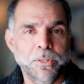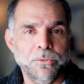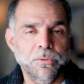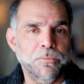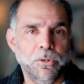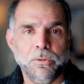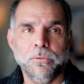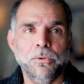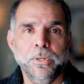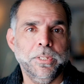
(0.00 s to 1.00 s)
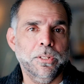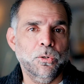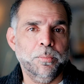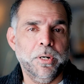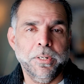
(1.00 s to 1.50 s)
And so if you're going in the
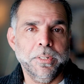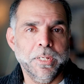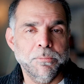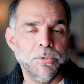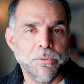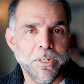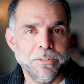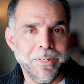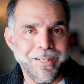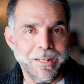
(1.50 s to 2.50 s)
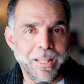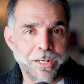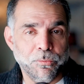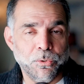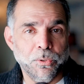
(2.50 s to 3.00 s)
loop 100 times, it's going to actually write the
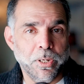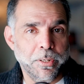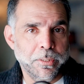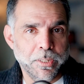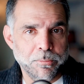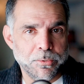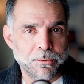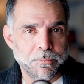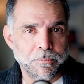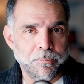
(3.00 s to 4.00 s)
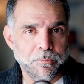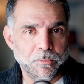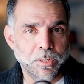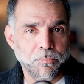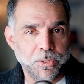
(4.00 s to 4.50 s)
line of code 100 times,
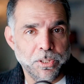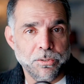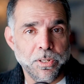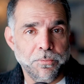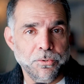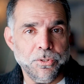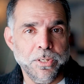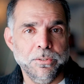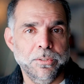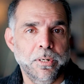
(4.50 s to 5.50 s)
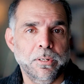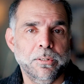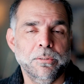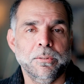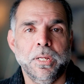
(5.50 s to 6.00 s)
like with the different changes that
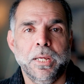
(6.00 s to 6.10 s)
occur